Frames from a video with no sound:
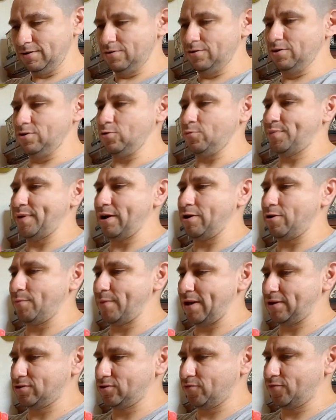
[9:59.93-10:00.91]
Your little Power
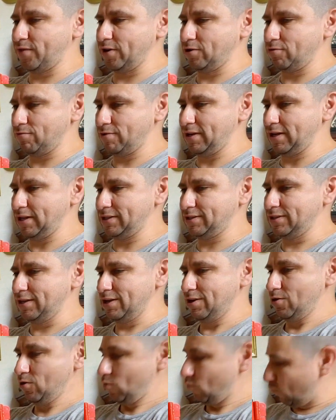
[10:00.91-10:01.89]
Master figurines,
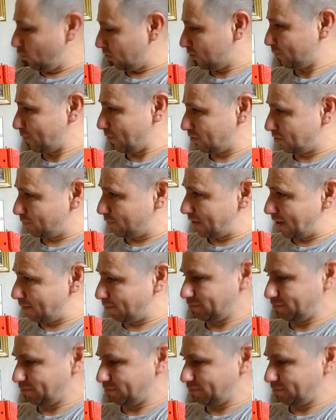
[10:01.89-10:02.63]
we're supposed to be